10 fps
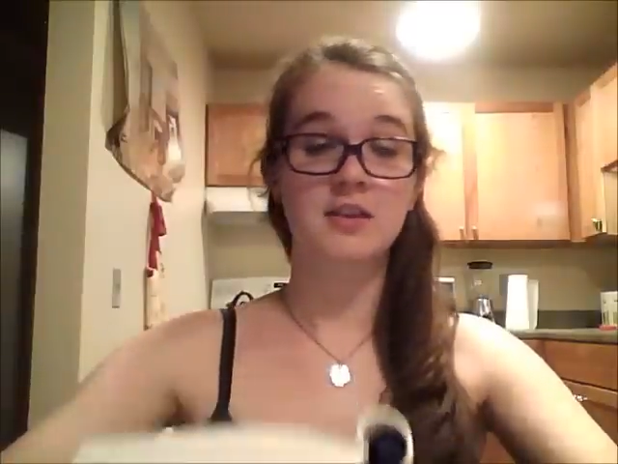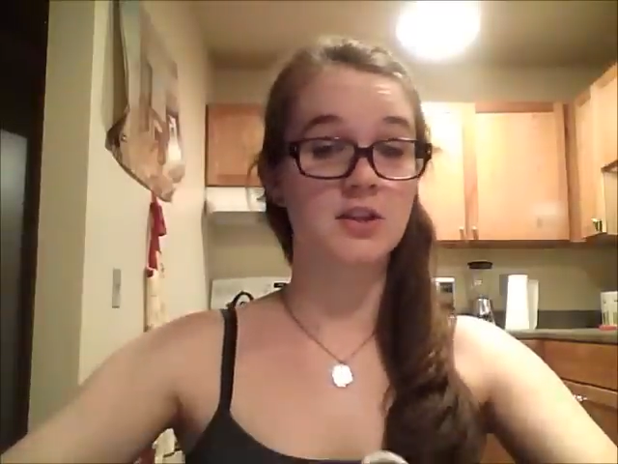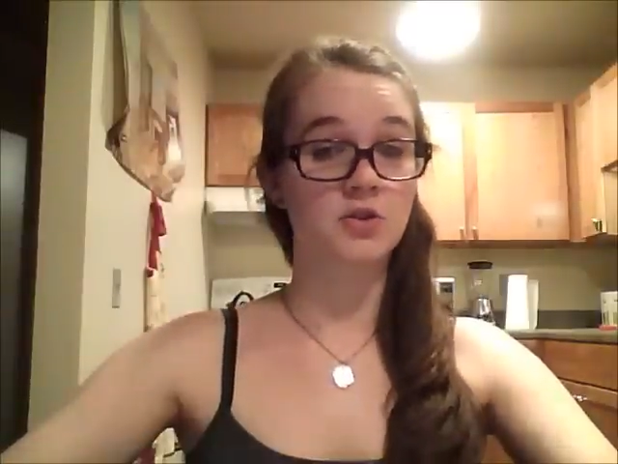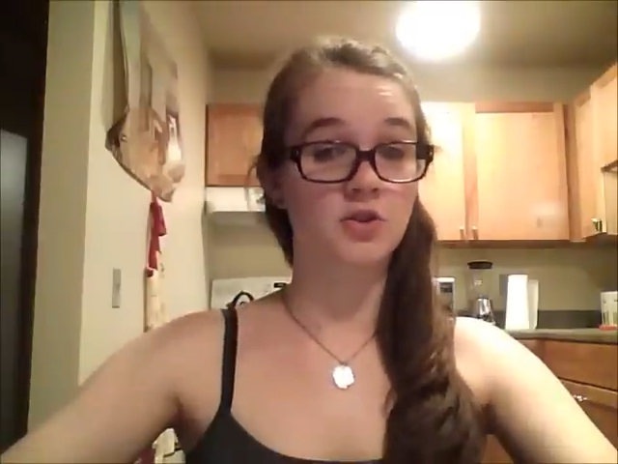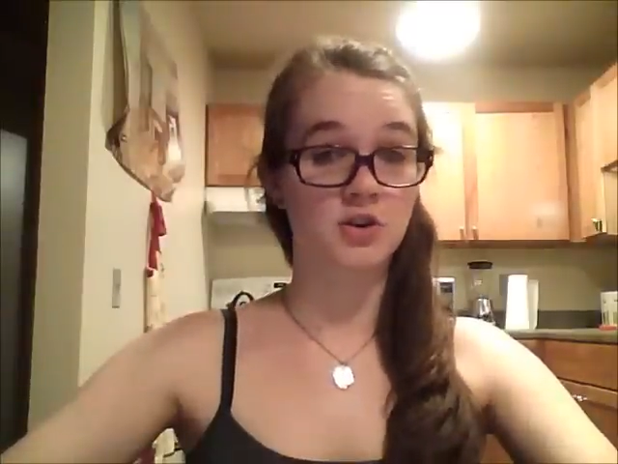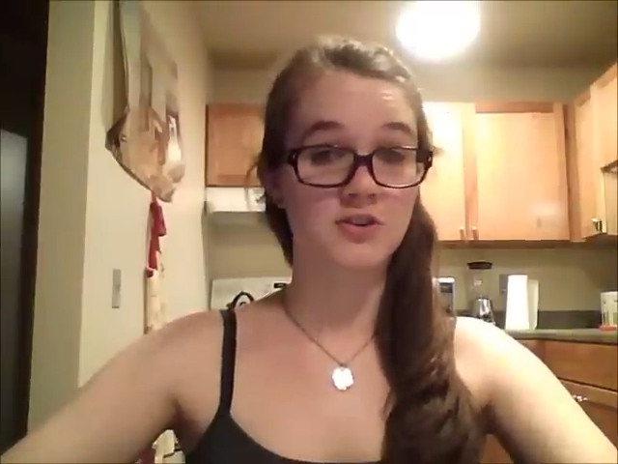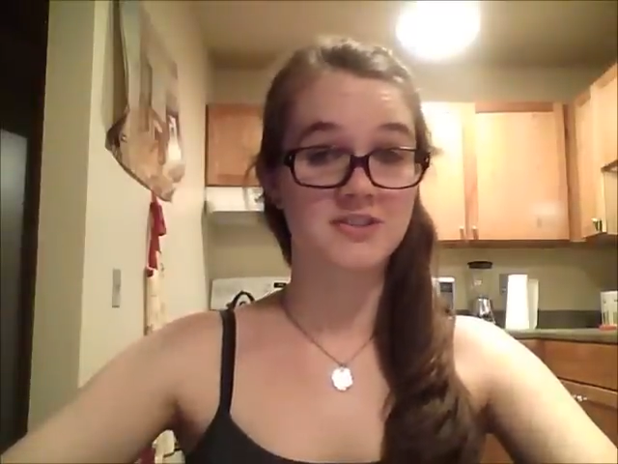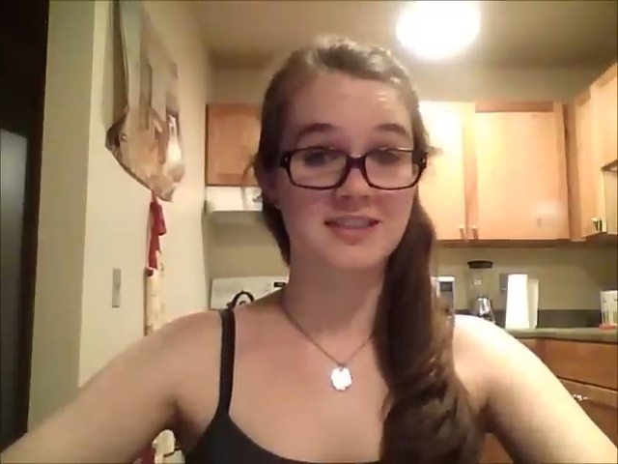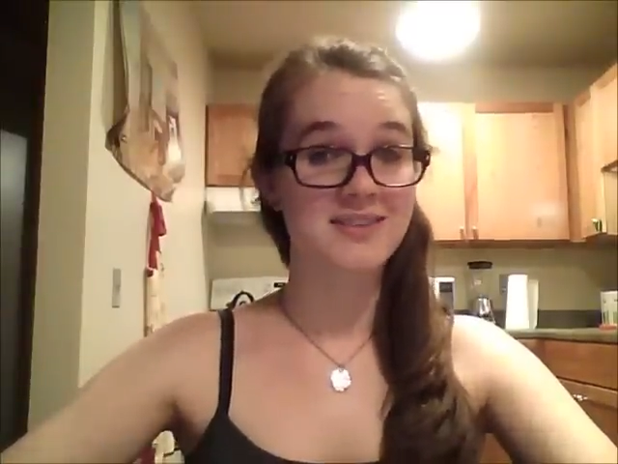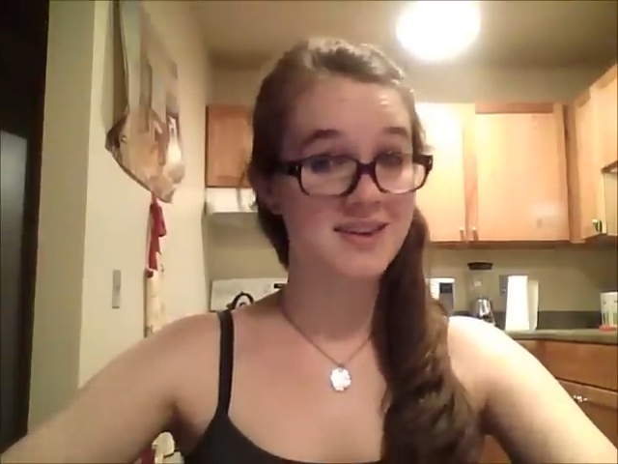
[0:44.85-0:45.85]
The little girl
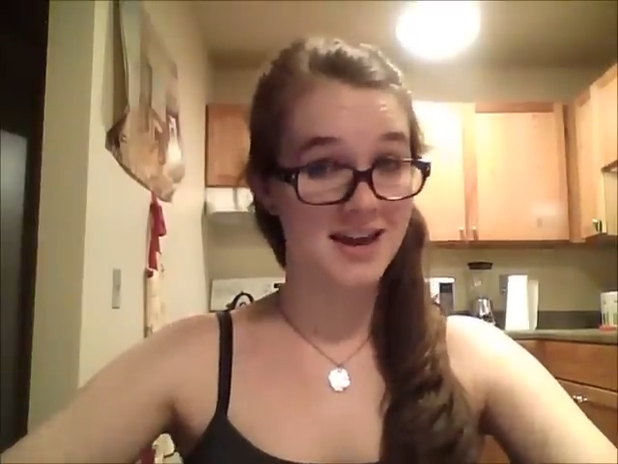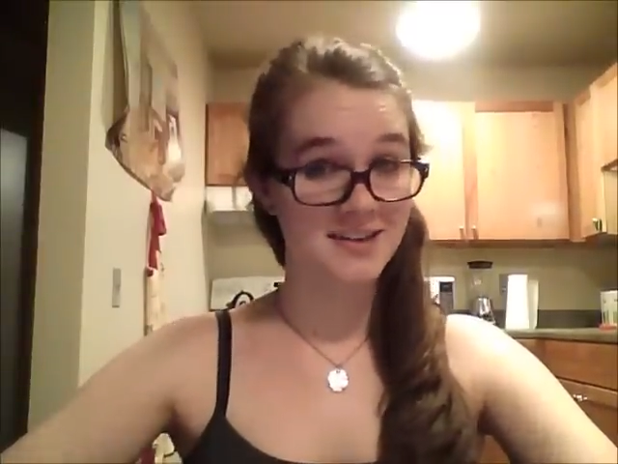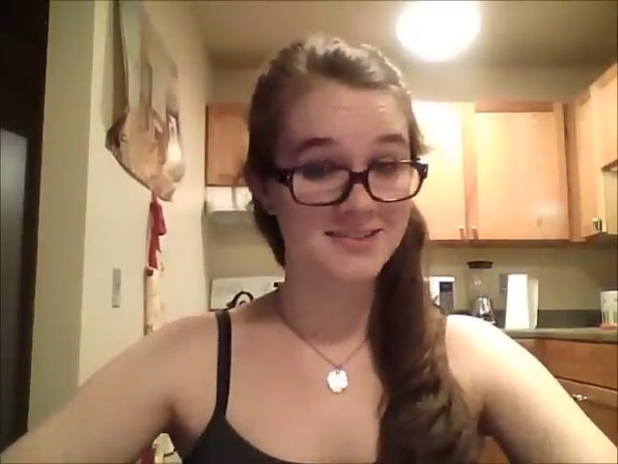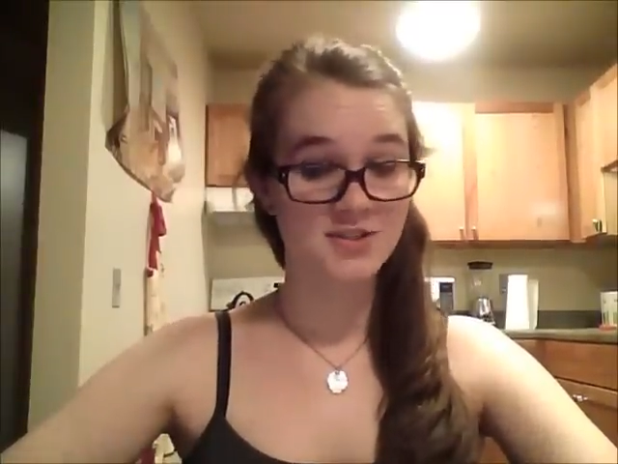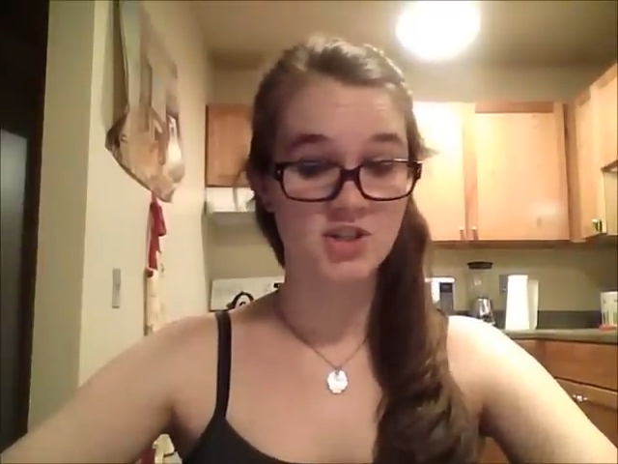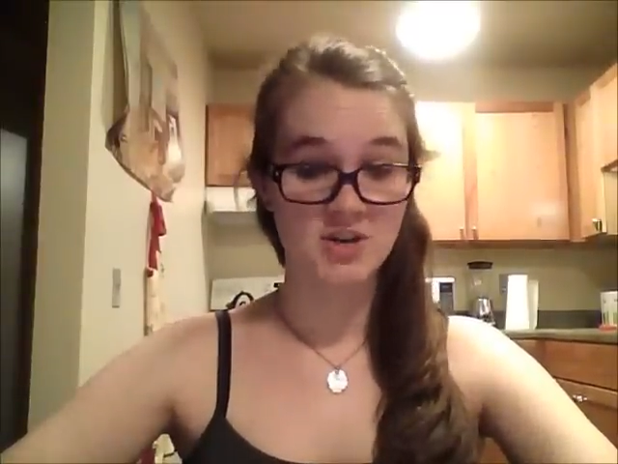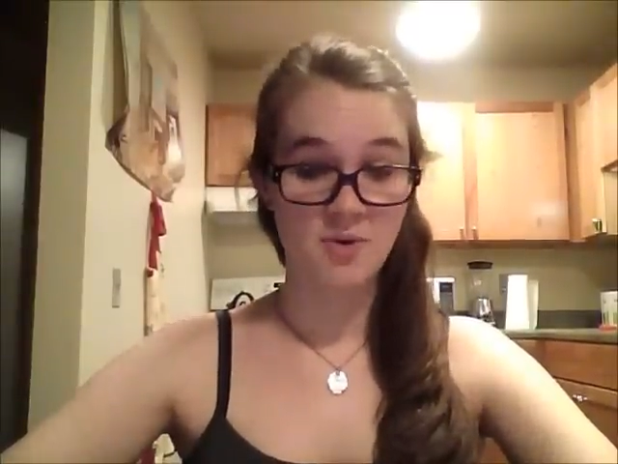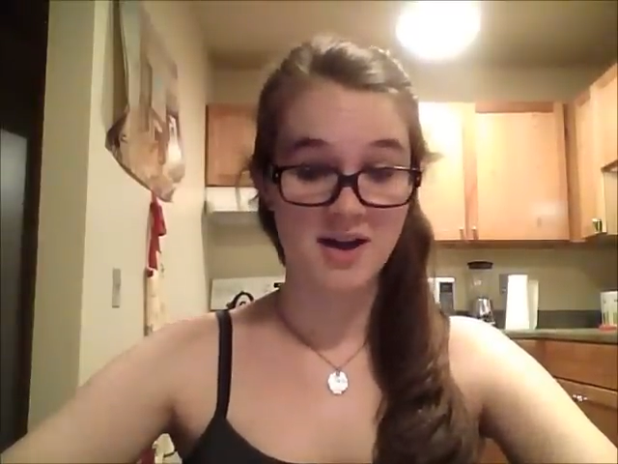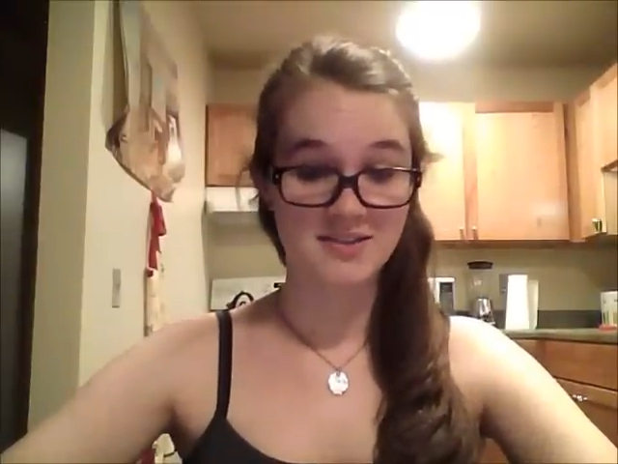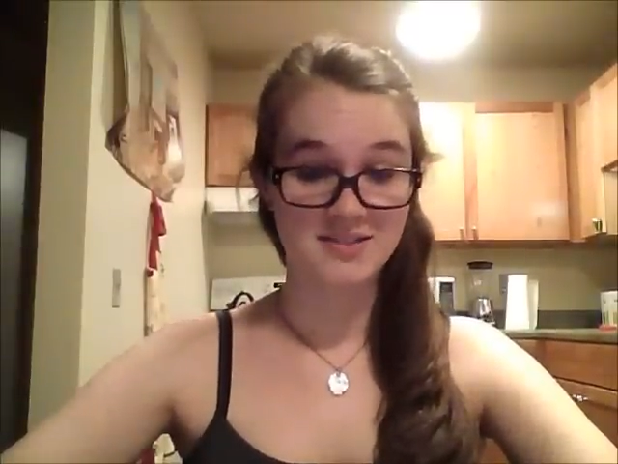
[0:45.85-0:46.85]
said that yes, she
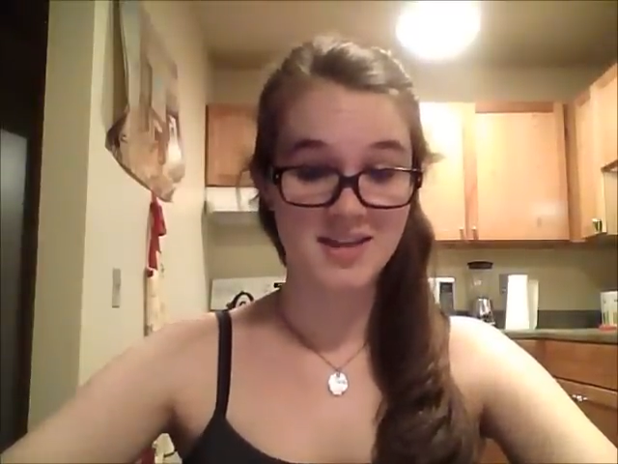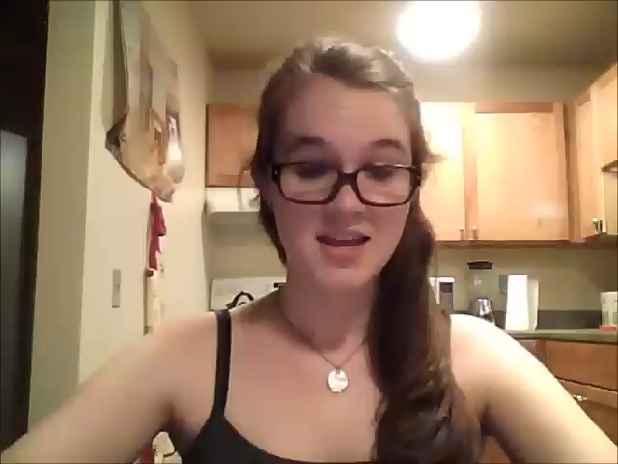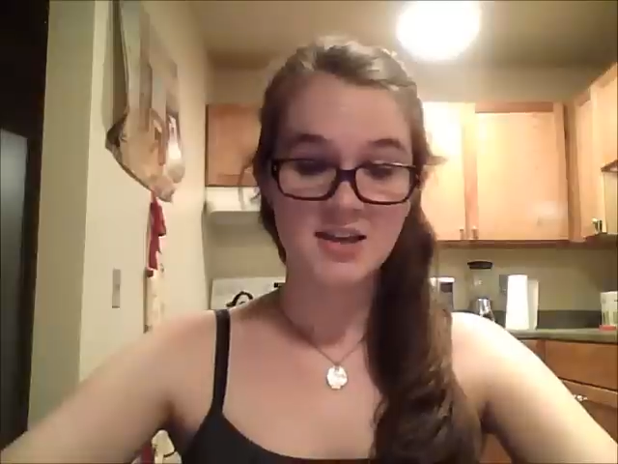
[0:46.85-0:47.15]
was.